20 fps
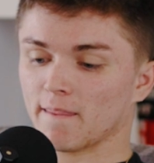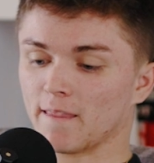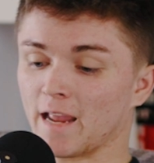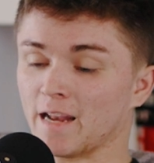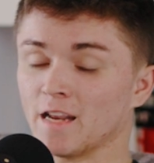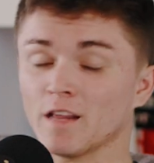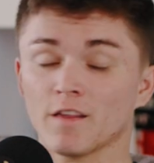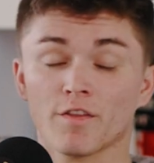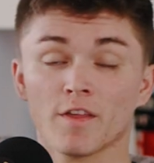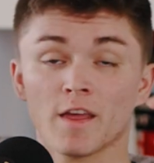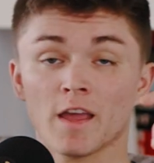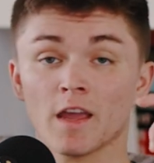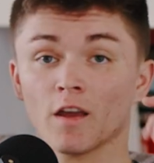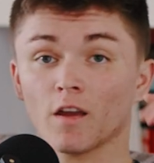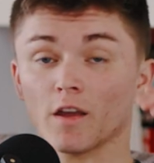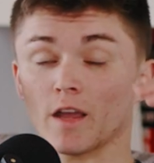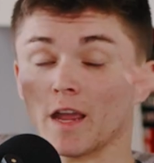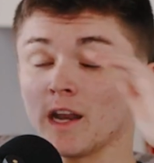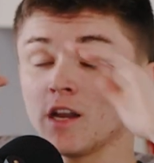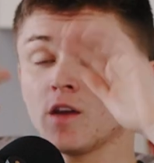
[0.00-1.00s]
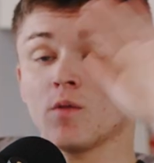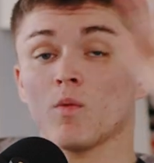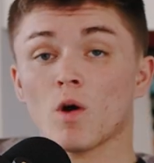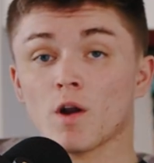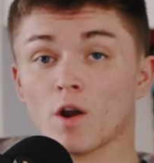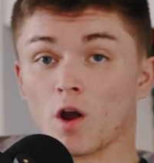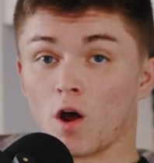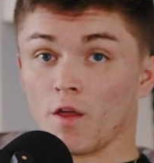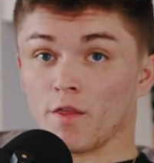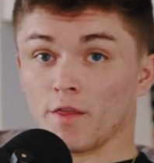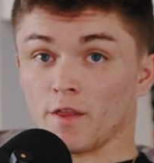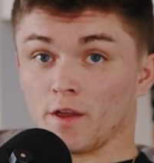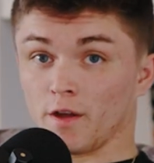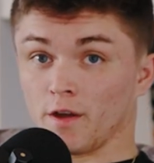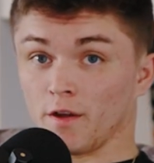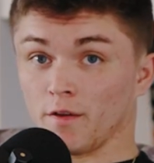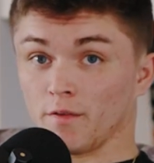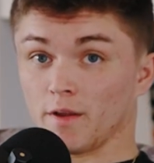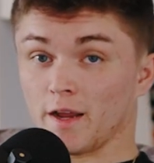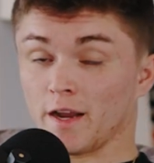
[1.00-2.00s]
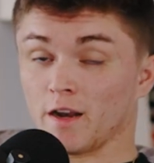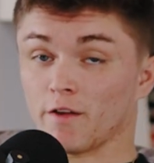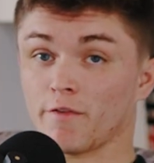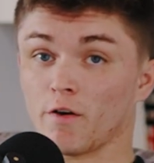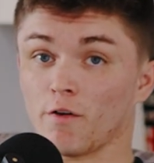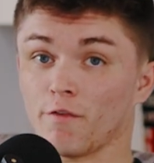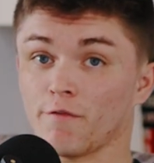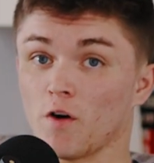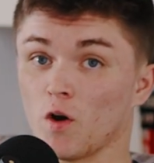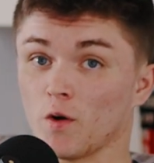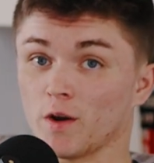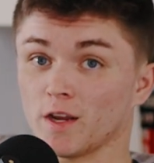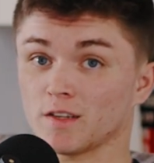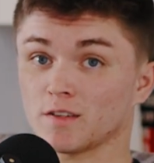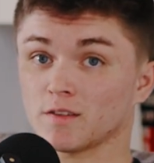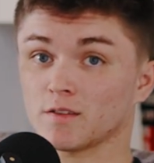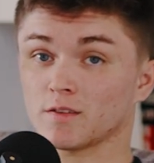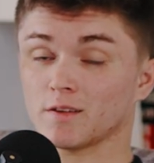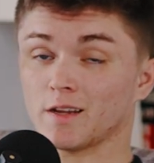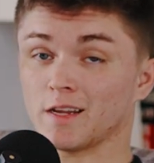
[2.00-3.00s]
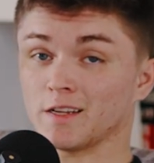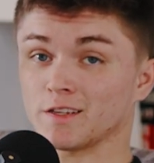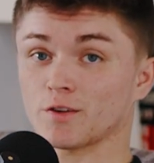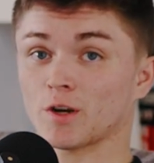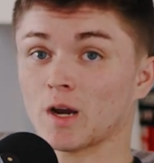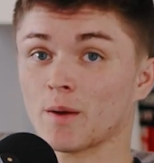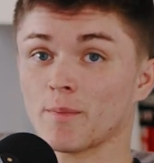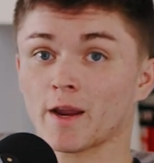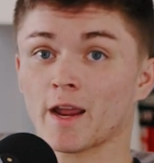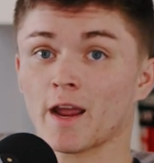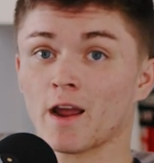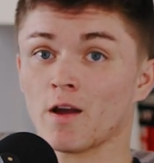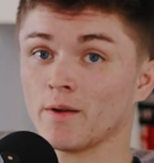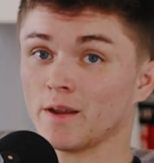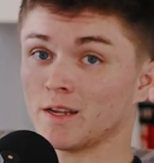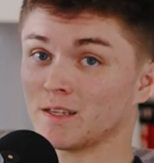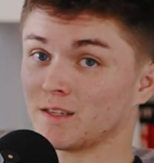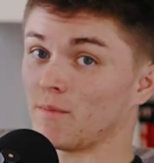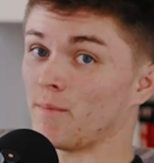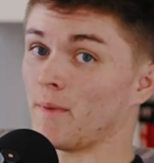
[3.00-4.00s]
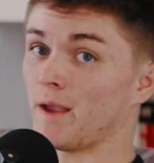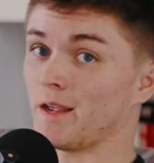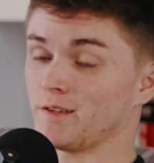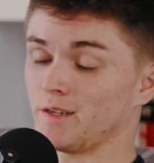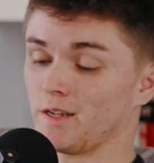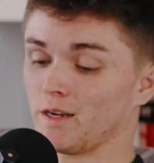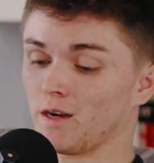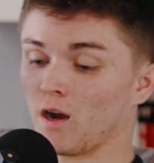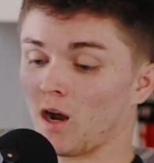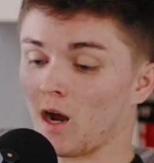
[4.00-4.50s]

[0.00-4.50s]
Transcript: Anyone on the NFL Focus Instagram account is amazing.